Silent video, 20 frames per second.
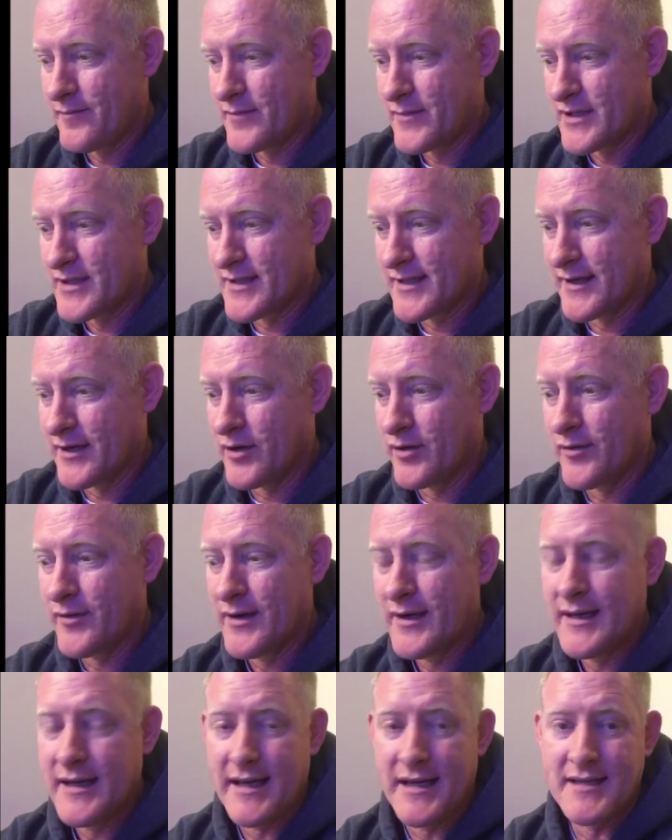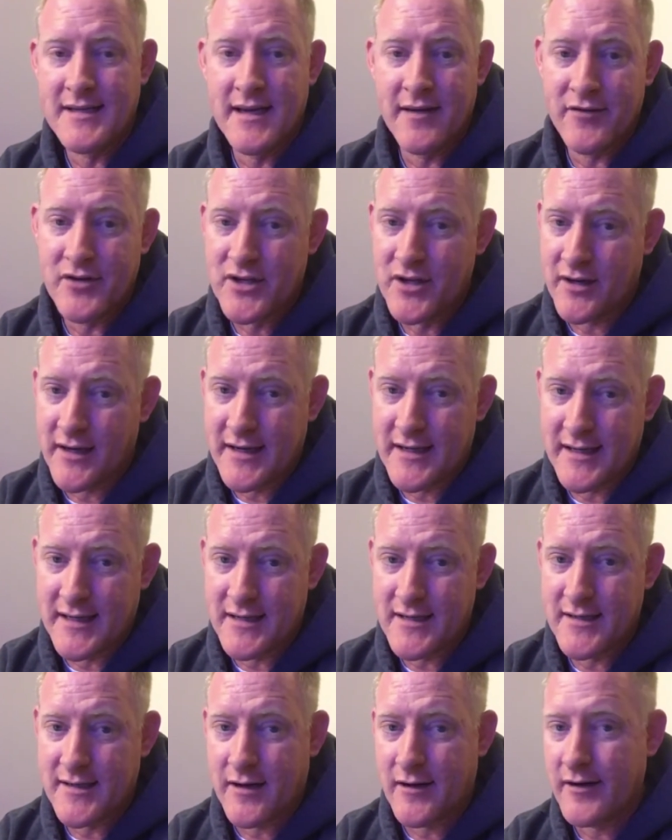So it's never too late to get
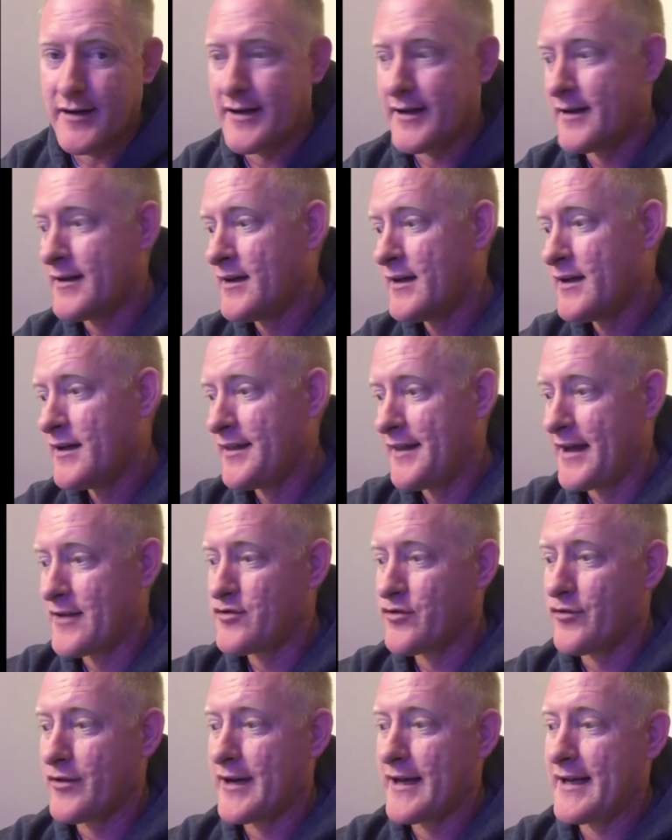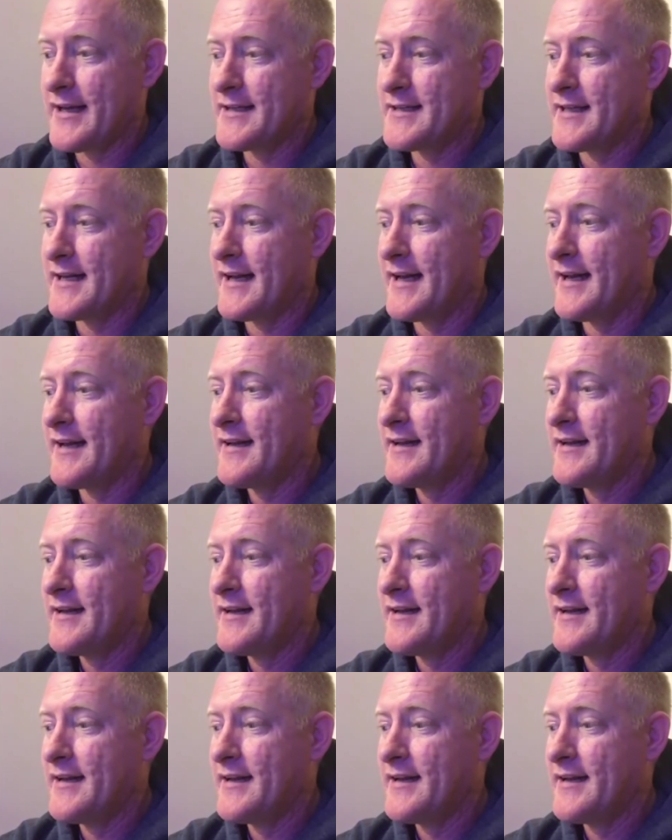started. That's what we're going to hit today.